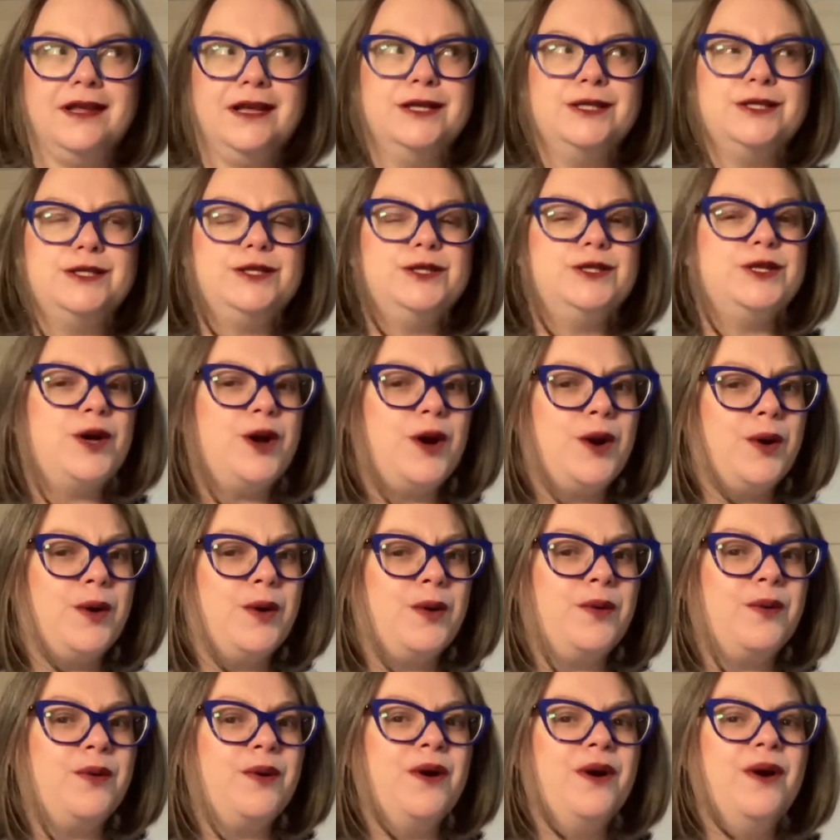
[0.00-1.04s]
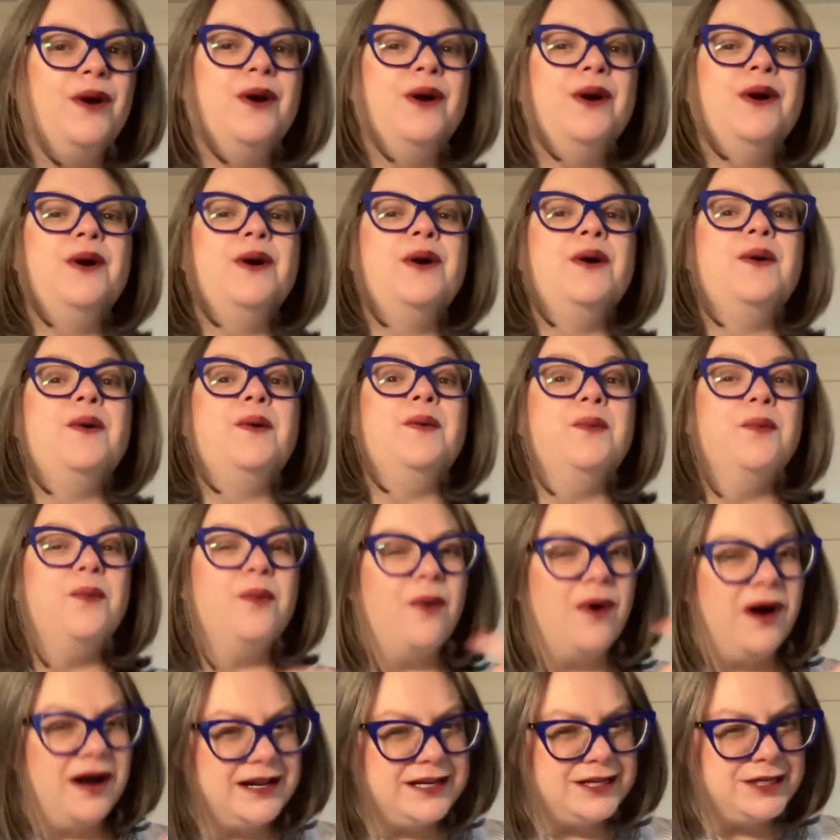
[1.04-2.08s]
So,
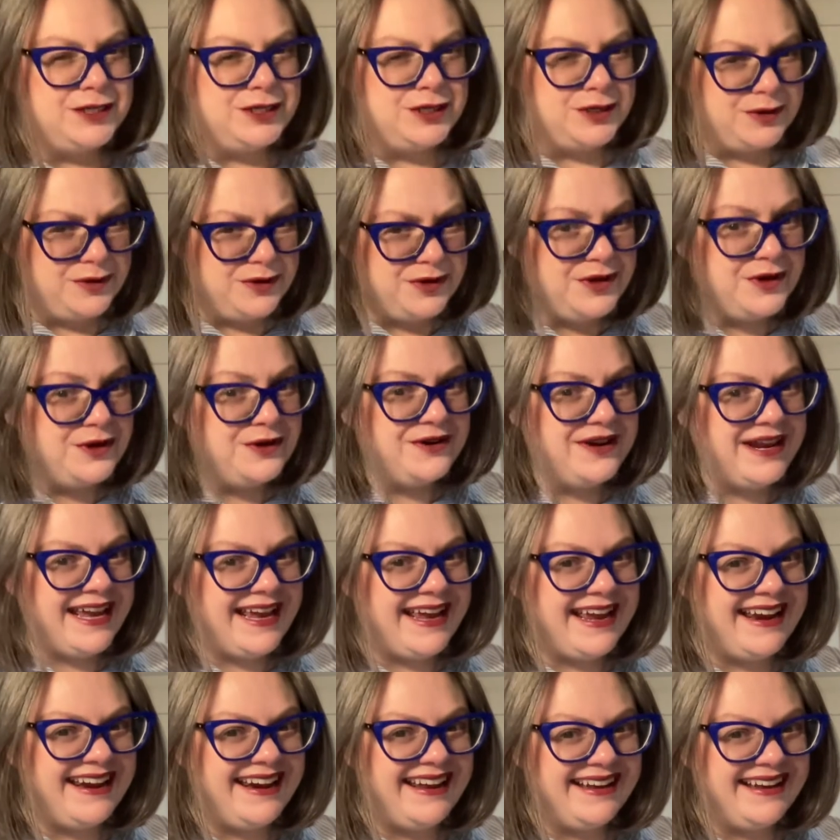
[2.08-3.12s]
what do you need?